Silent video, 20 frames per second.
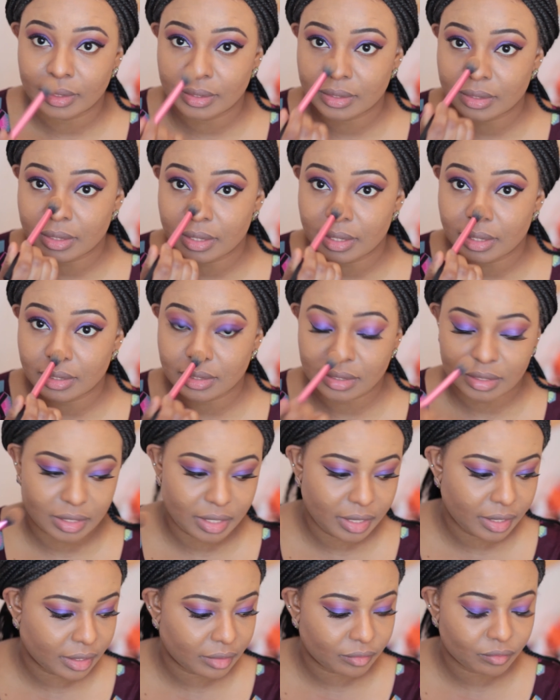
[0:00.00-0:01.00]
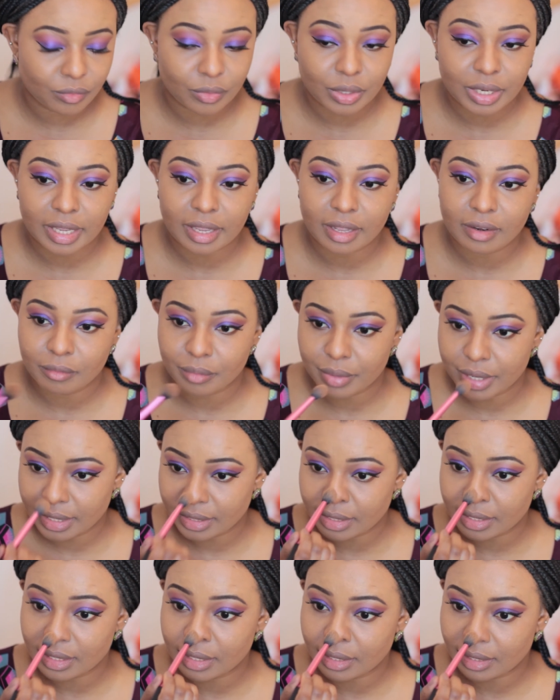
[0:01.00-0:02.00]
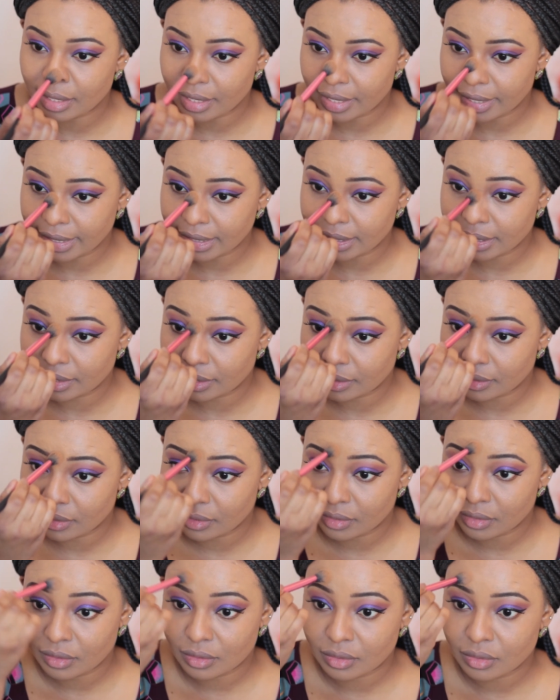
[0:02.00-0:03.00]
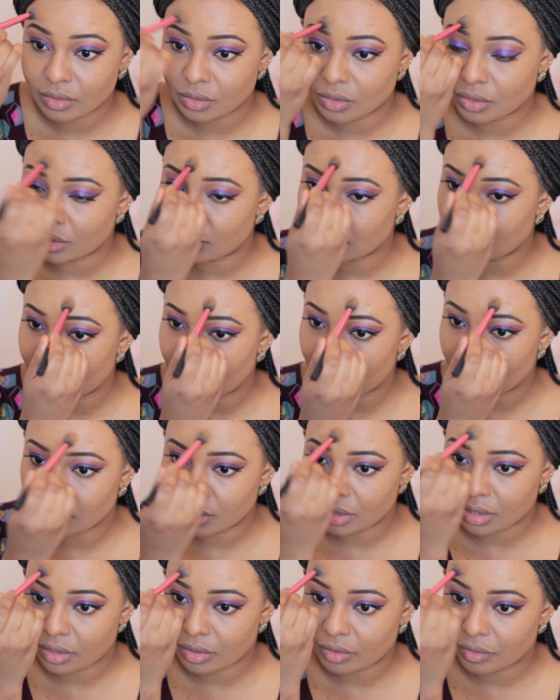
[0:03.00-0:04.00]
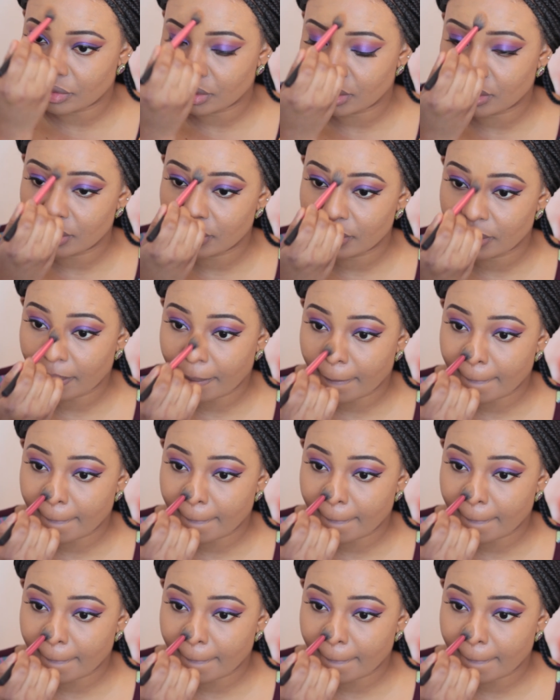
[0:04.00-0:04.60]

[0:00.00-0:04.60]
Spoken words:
So you can see it really kind of brings in light to the nose area